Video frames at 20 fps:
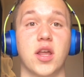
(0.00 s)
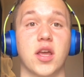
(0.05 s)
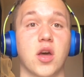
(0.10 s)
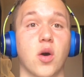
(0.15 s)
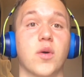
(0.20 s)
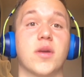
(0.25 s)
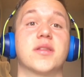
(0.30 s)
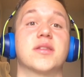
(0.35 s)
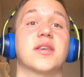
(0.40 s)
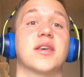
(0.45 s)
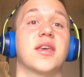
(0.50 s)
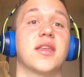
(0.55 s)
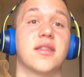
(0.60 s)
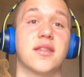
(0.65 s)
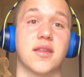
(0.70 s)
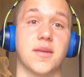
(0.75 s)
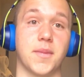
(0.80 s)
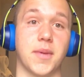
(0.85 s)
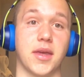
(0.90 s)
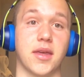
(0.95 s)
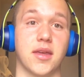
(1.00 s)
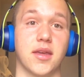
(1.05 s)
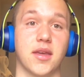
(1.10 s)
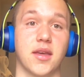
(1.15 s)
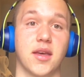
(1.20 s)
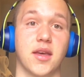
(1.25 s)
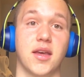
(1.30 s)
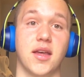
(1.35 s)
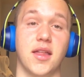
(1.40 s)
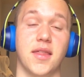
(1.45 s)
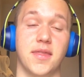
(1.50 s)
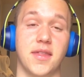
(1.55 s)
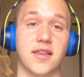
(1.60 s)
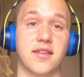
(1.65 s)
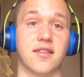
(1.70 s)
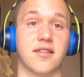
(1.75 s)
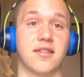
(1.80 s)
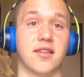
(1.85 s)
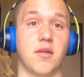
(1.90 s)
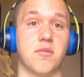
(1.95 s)
only going to hinder me.
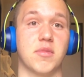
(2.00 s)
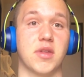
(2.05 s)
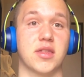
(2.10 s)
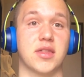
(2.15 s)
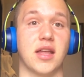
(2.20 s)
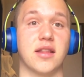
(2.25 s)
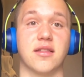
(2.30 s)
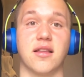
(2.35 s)
This is something